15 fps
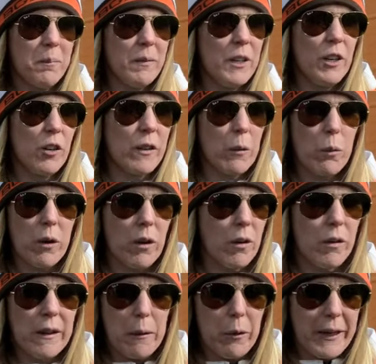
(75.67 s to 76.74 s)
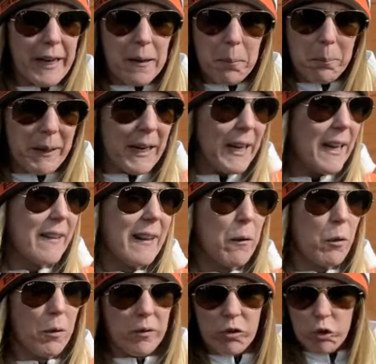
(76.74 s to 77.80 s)
They were getting big. They
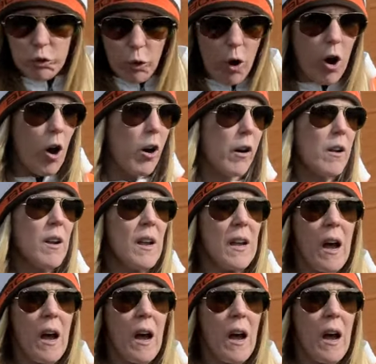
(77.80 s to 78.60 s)
were strong.